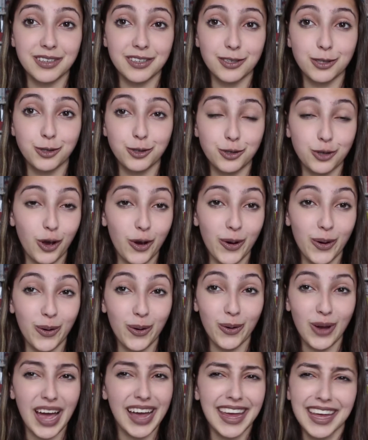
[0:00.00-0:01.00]

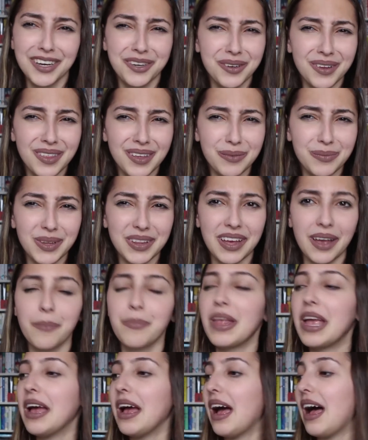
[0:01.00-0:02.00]
So I can't do anything about
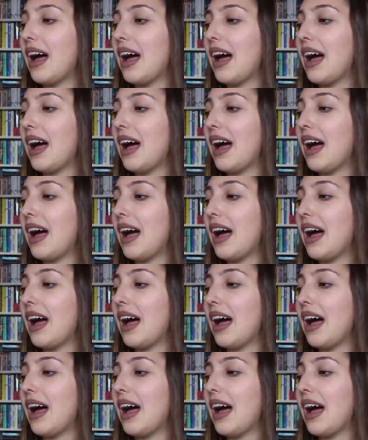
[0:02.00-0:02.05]
that.